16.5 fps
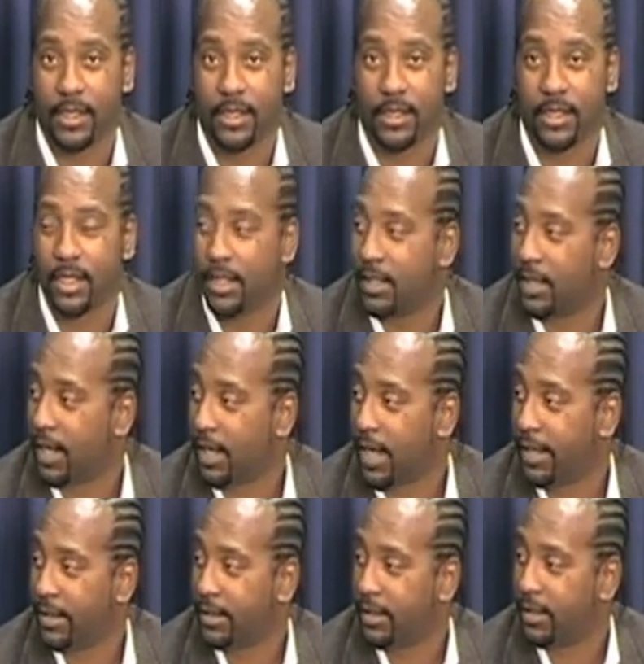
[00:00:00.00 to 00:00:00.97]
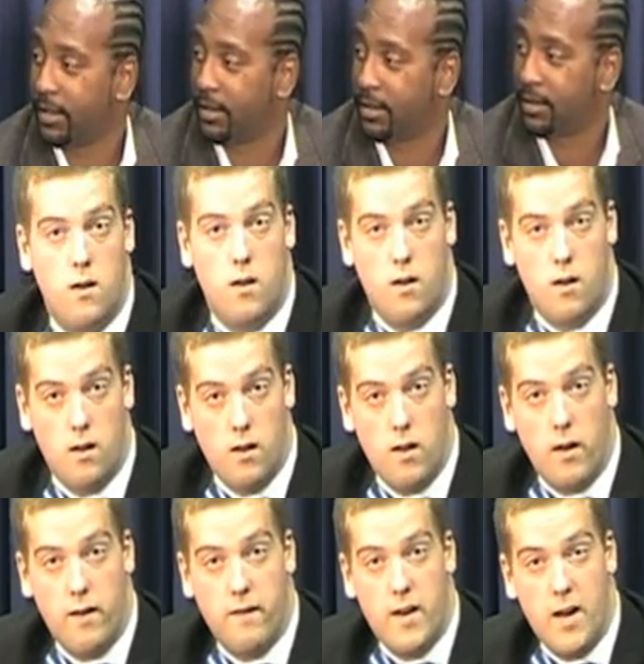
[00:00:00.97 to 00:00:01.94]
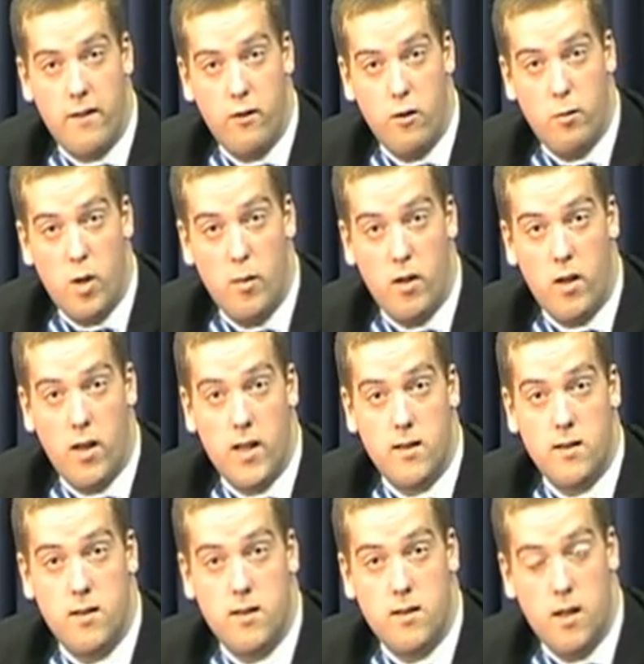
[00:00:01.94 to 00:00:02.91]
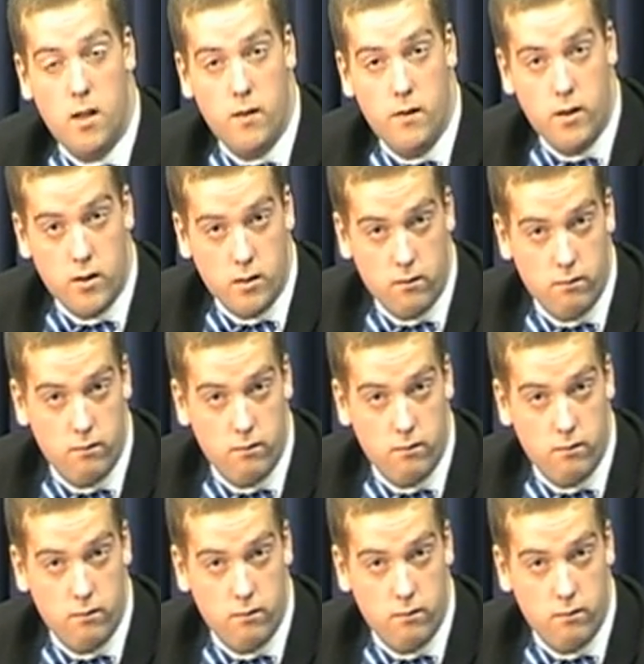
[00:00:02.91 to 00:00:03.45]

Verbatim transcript: It's good. I like this. Like Vacaville Public Access Television.